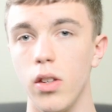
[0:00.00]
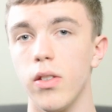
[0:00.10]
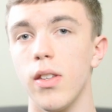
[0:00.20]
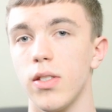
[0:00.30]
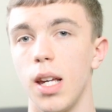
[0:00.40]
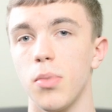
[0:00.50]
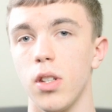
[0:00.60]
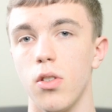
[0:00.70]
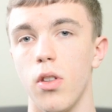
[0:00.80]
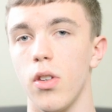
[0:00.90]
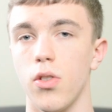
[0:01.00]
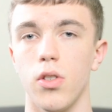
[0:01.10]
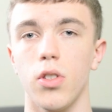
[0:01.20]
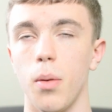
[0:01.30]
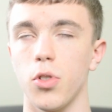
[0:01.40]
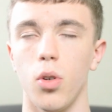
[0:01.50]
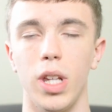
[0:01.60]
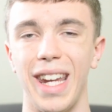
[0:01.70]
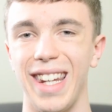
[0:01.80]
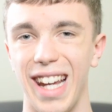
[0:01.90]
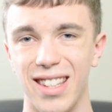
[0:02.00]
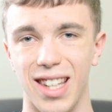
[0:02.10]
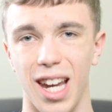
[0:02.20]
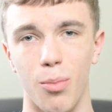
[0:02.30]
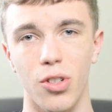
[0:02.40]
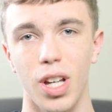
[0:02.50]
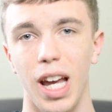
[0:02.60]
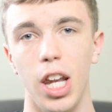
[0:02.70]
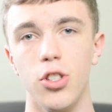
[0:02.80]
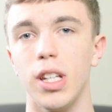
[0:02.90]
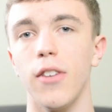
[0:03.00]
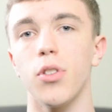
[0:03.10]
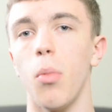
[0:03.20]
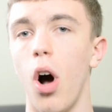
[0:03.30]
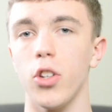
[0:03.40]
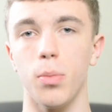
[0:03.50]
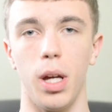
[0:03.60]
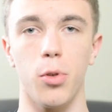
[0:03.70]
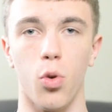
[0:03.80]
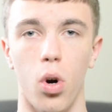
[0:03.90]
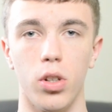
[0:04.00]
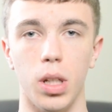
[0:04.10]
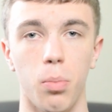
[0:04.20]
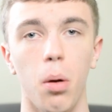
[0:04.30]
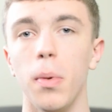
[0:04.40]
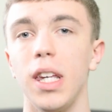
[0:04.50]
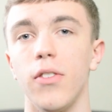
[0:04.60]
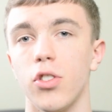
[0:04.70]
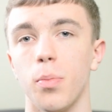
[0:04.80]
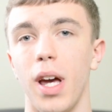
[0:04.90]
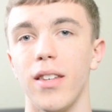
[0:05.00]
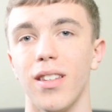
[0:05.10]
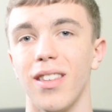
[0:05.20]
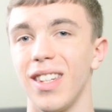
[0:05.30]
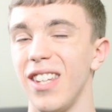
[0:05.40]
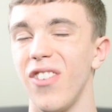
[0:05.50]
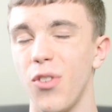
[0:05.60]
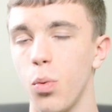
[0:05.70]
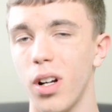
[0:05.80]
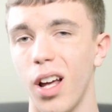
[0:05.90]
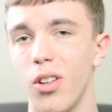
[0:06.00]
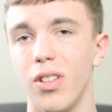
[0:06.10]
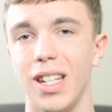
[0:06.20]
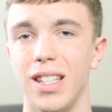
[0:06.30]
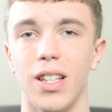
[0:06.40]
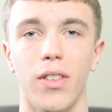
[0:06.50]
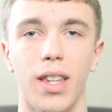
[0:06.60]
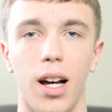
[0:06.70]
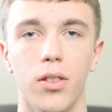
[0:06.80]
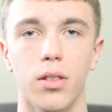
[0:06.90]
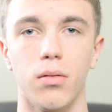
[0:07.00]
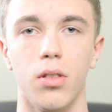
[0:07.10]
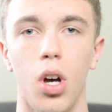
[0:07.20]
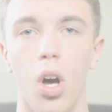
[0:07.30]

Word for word: Now this is the same sensor that is in some Sony NEX cameras, and it should give some awesome image quality, probably even surpassing the D5100 and D7000.